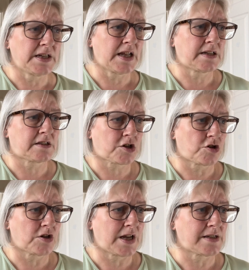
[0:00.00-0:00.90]
like the
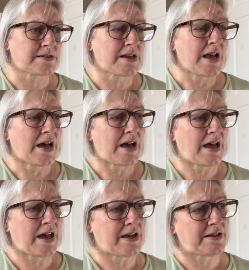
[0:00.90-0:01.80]
colours.
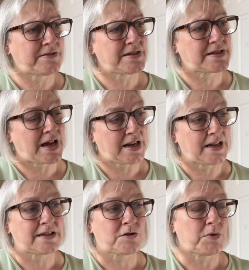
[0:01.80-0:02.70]
I
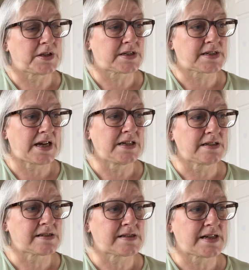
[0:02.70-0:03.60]
like the way the
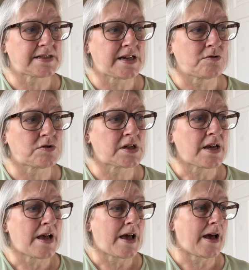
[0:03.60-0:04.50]
title's set out.
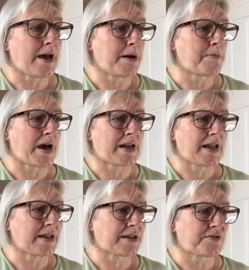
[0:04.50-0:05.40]
I
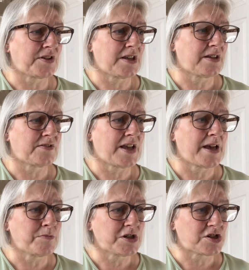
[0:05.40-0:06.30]
like the
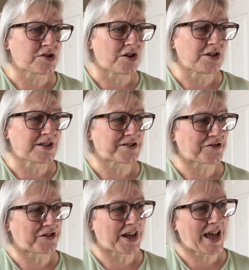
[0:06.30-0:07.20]
images on it. It's
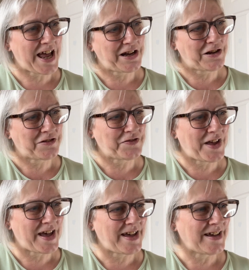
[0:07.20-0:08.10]
got a kettle on
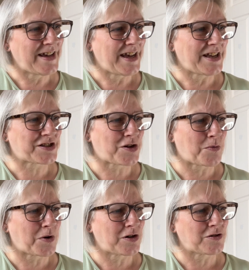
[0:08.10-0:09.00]
there. It's got
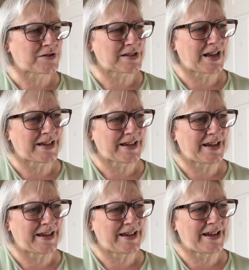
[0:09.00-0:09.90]
what looks like
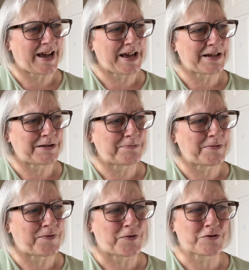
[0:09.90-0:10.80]

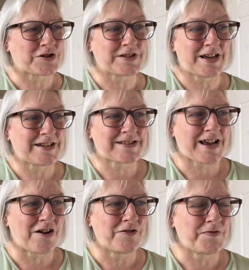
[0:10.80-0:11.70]
a fortune teller's
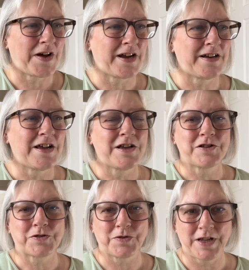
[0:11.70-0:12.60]
caravan.
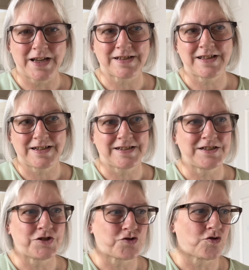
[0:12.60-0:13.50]
So yes, that
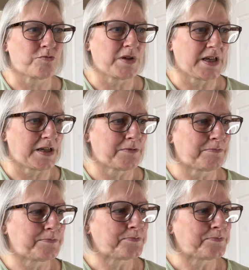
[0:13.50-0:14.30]
did draw me in.